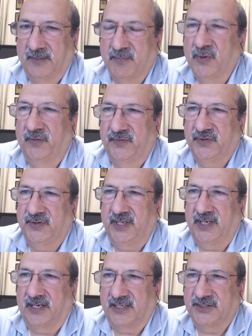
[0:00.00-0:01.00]
move to
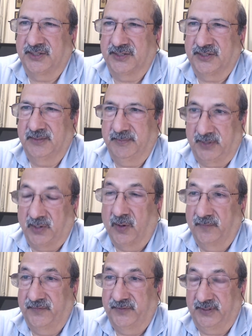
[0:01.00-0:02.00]
the R system and
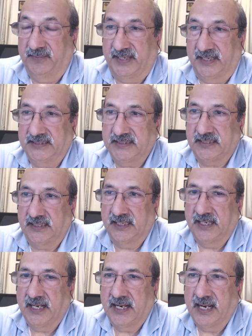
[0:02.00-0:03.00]
hope for the best,